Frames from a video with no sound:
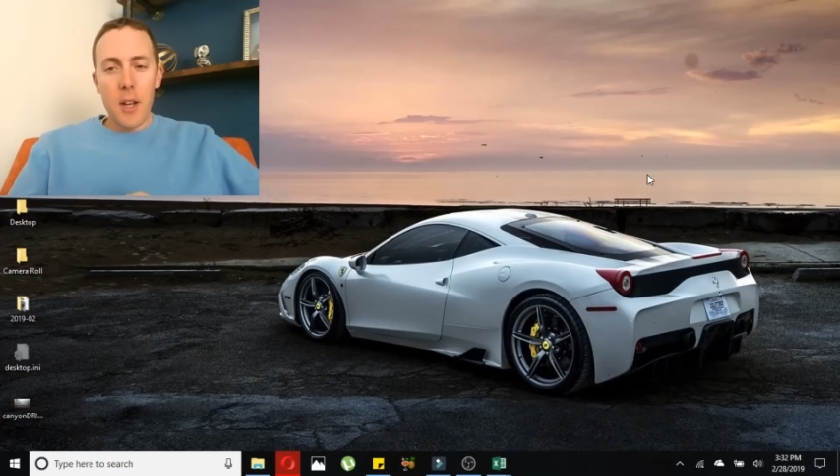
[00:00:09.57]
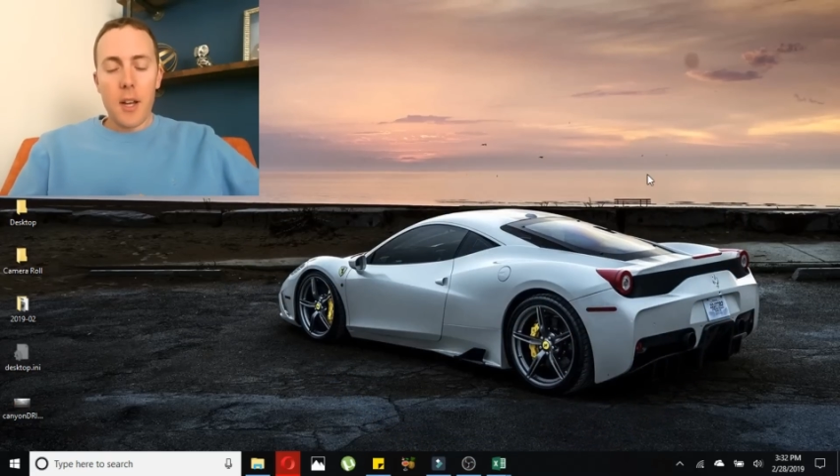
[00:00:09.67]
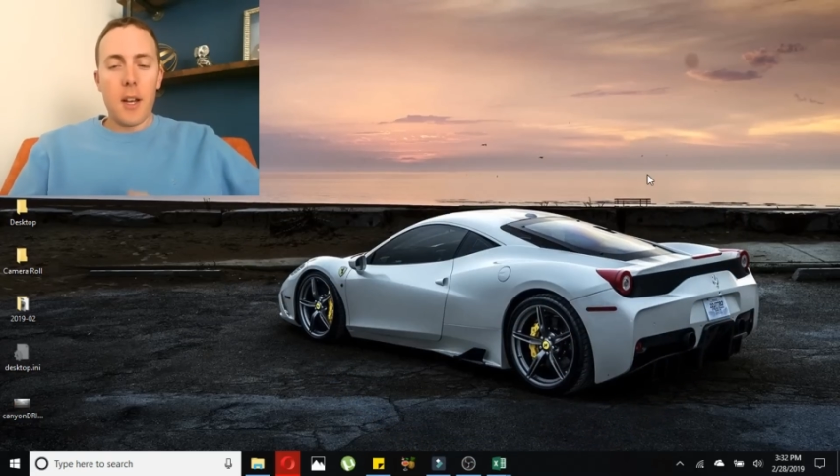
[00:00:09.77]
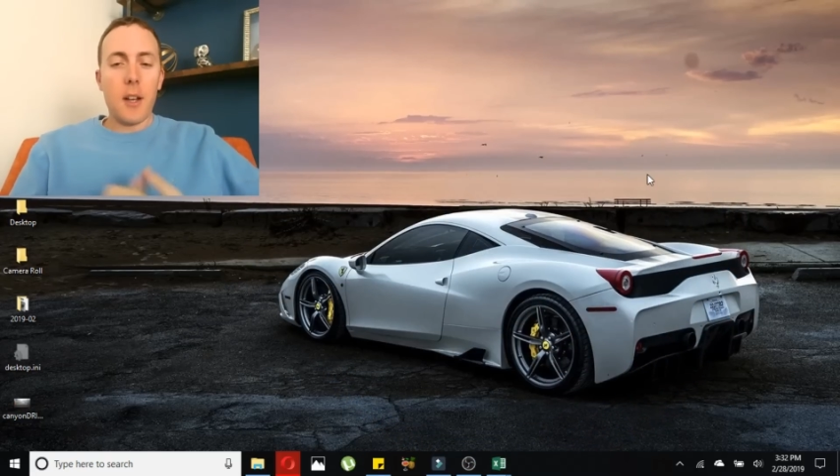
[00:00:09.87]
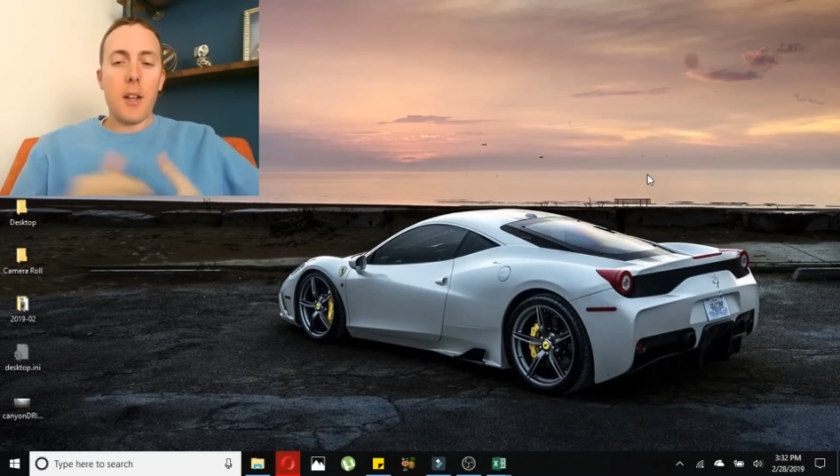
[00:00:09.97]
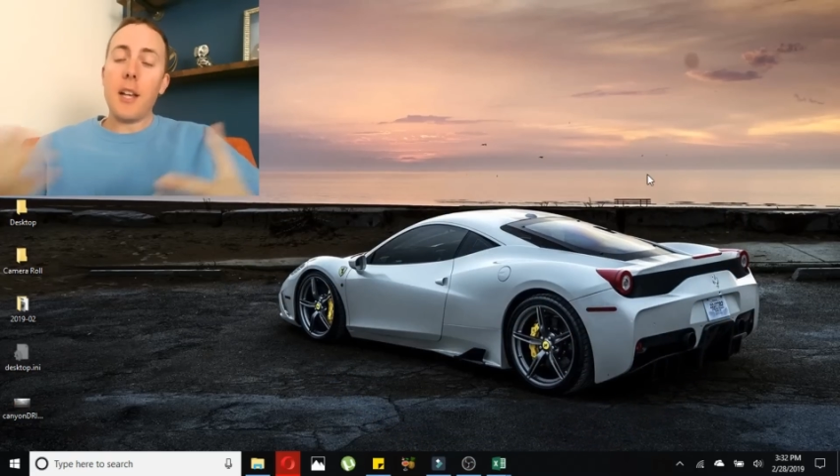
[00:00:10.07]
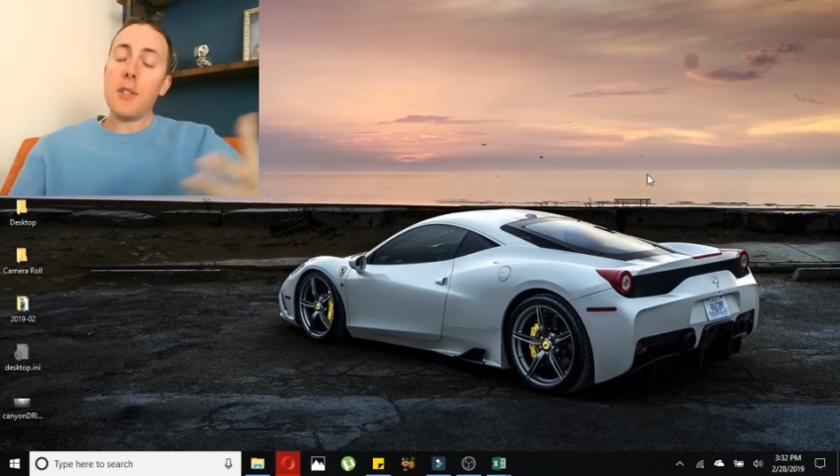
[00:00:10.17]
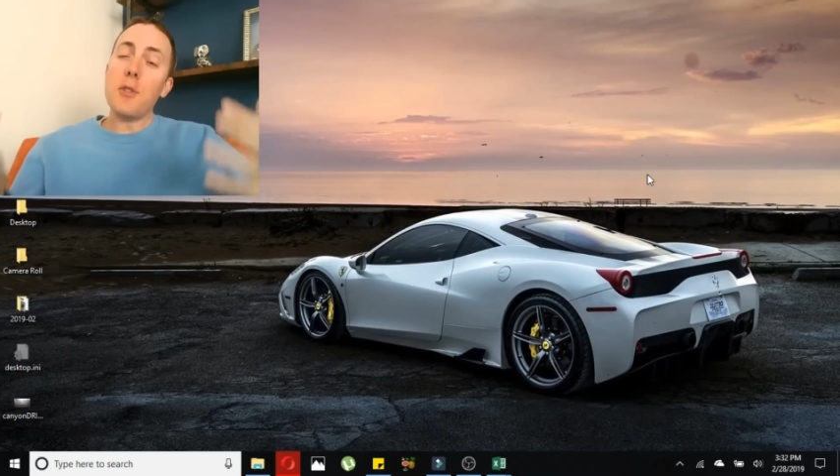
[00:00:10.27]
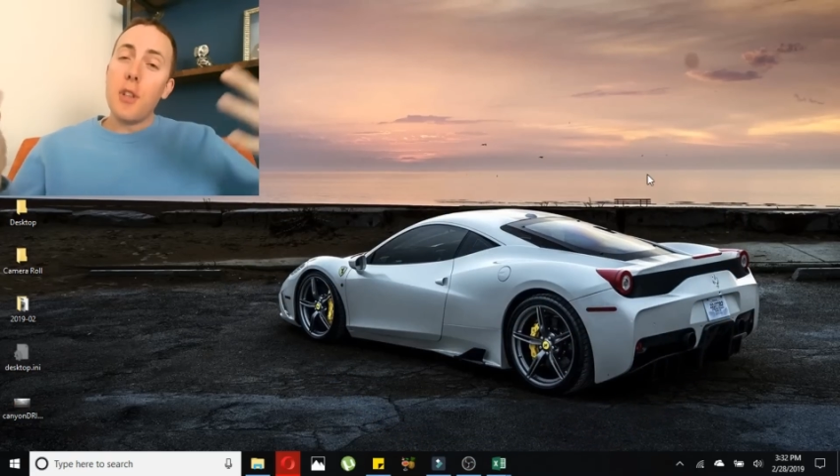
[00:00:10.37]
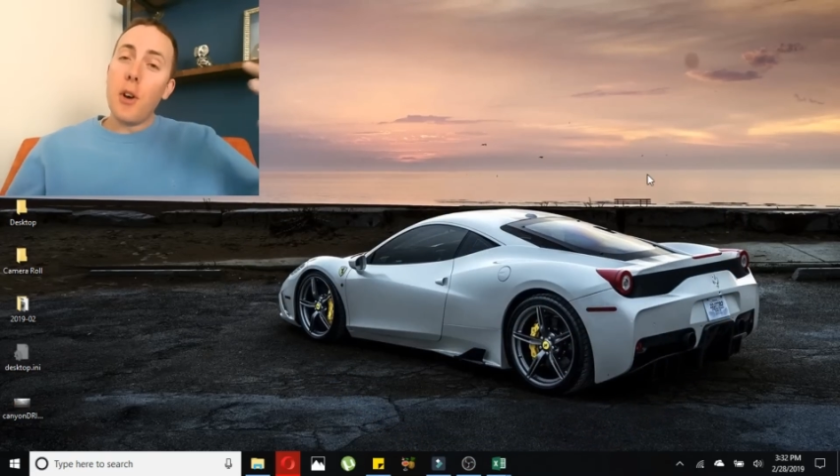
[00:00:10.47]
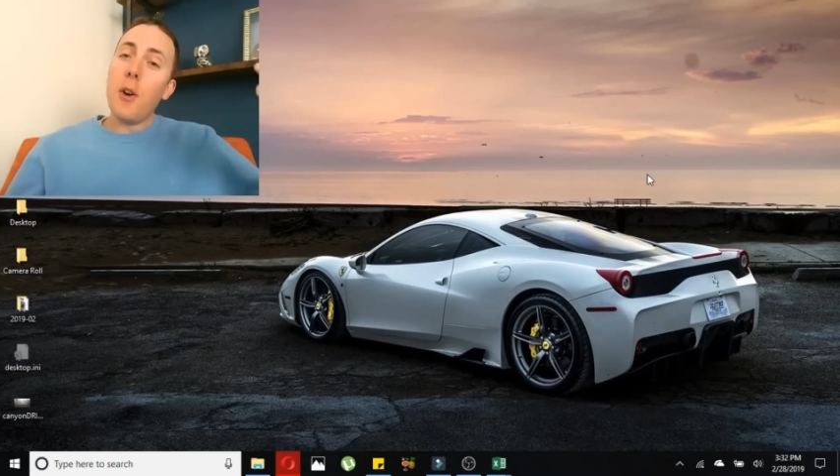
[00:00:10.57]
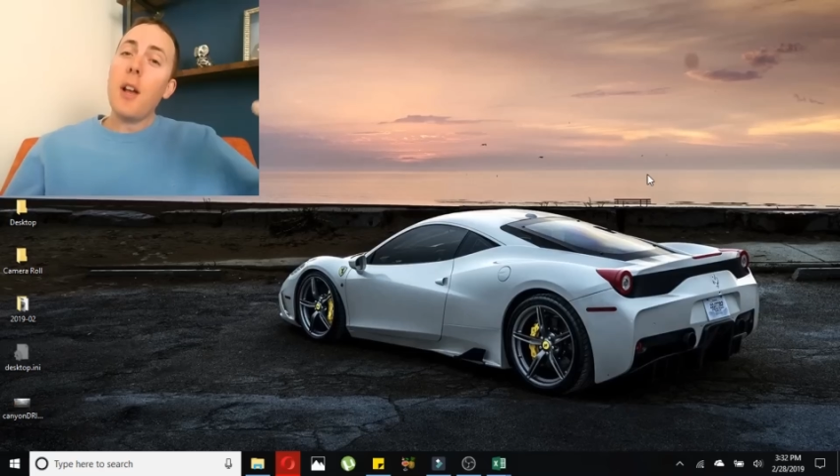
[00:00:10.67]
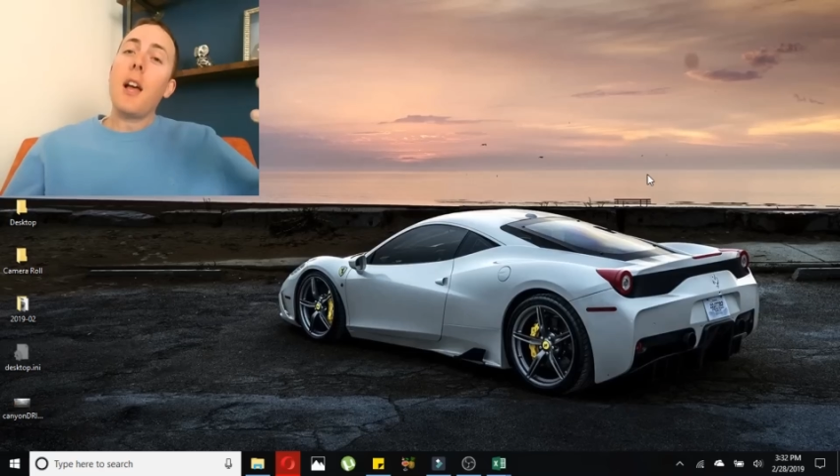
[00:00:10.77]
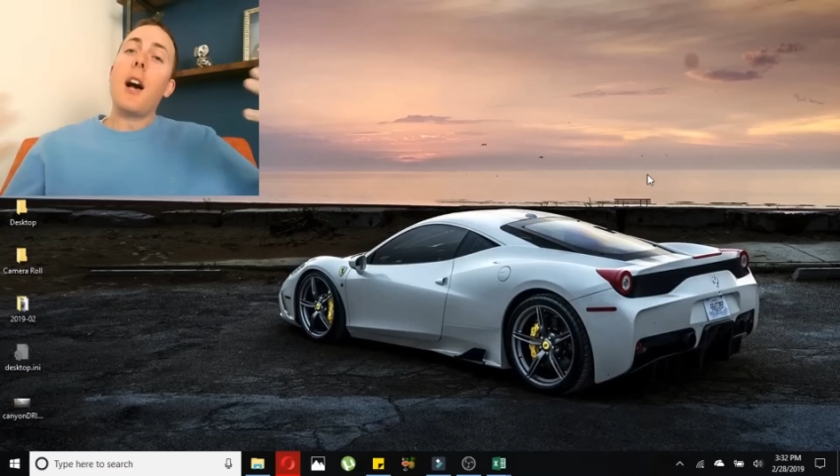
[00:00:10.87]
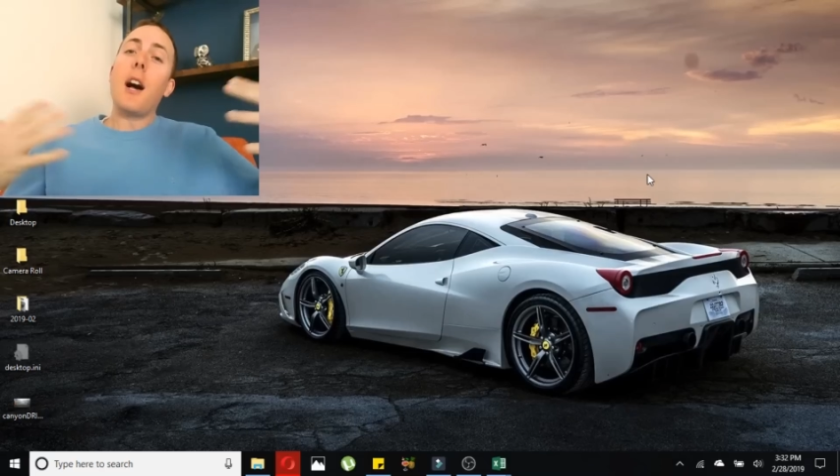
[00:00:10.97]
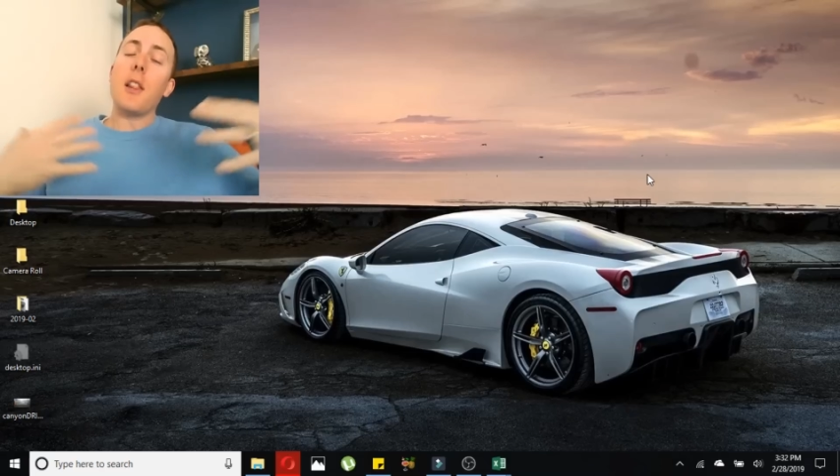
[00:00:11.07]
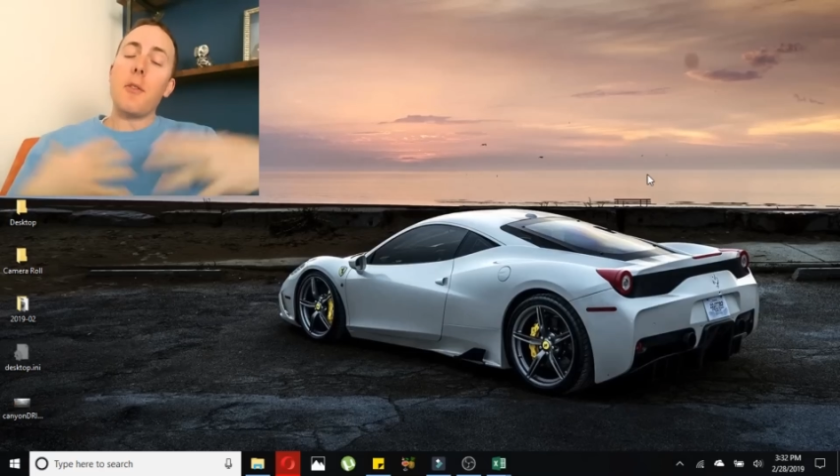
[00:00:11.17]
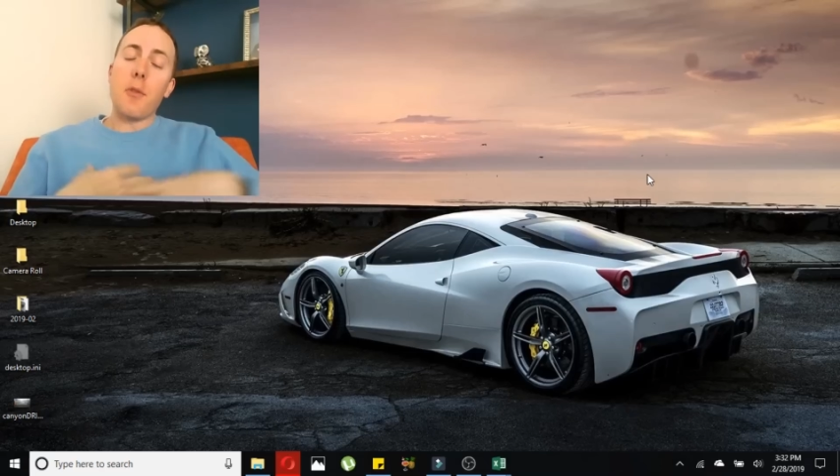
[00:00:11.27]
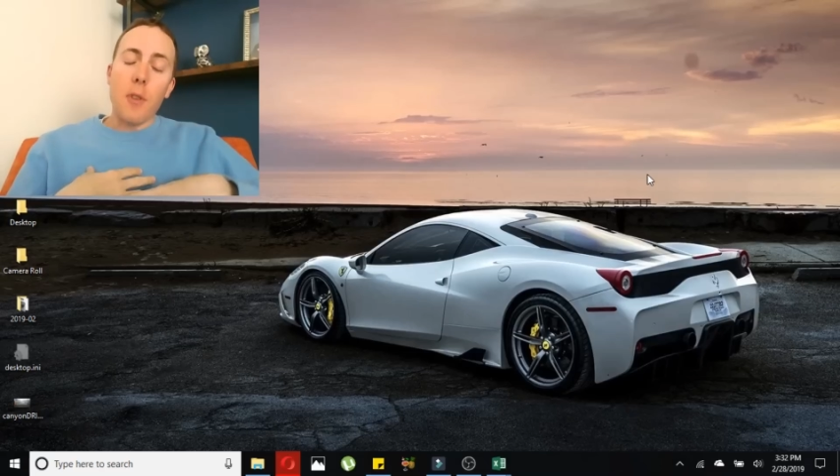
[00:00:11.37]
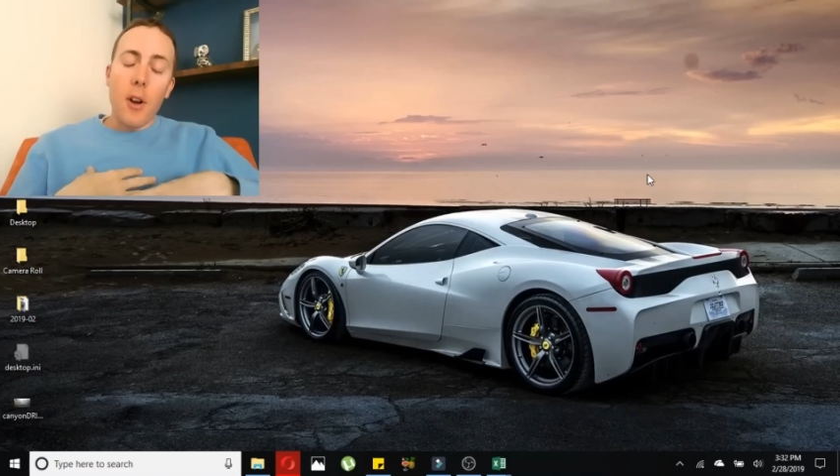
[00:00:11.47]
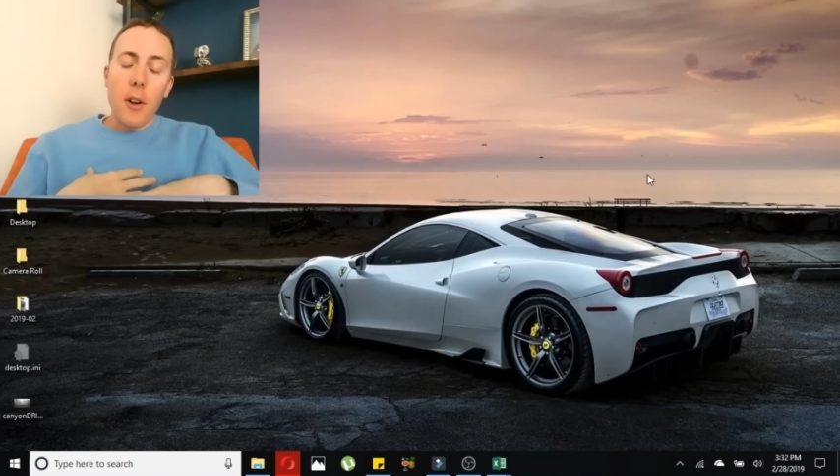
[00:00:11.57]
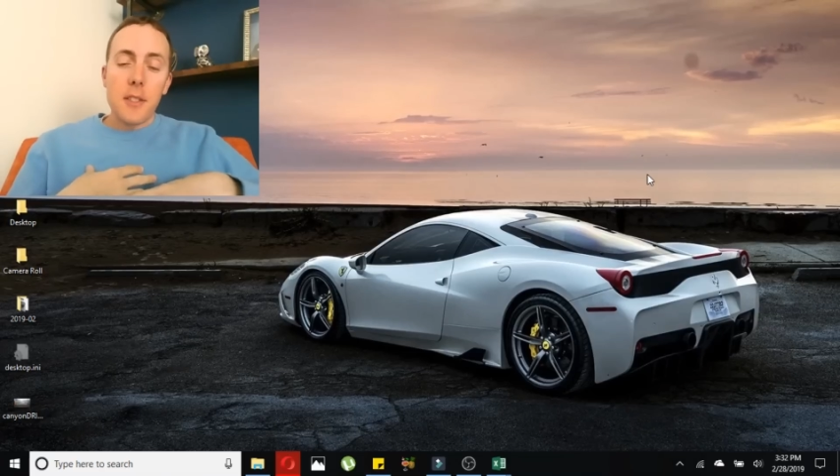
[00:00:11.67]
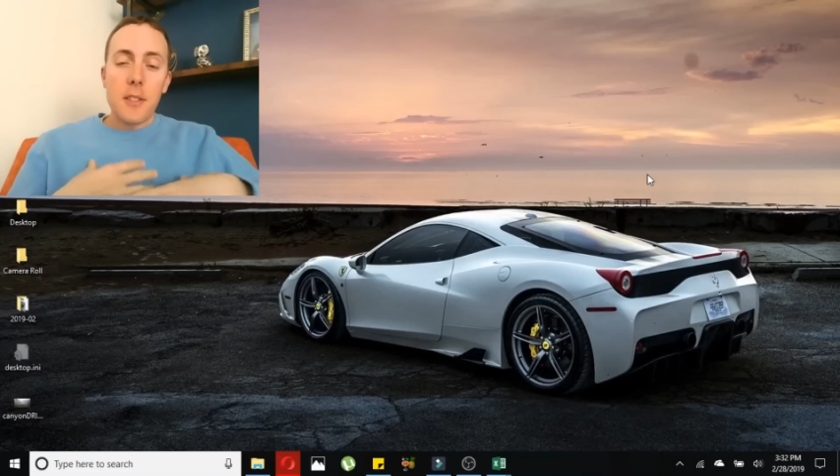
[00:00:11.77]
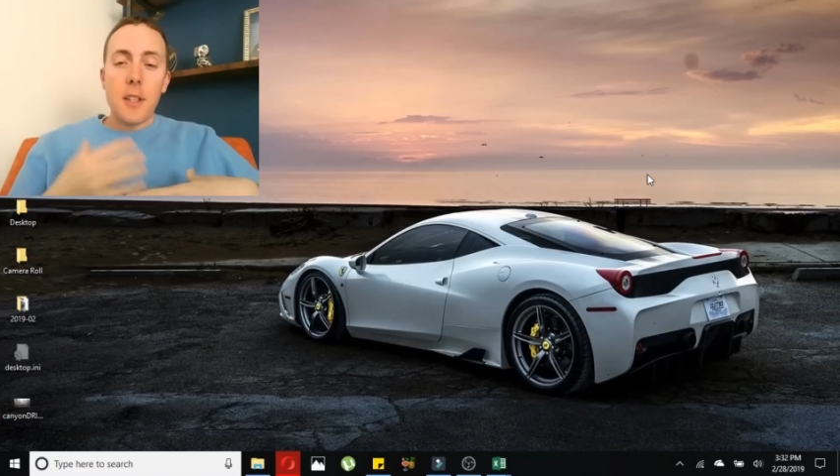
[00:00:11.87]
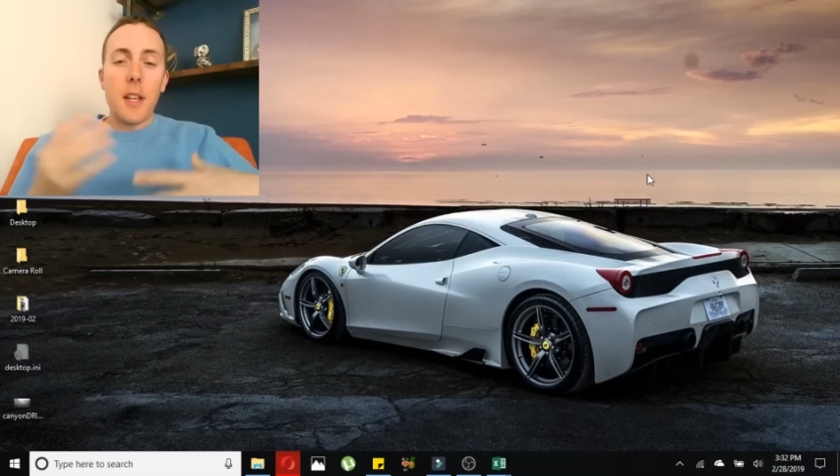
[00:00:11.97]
As you know, I love Ferraris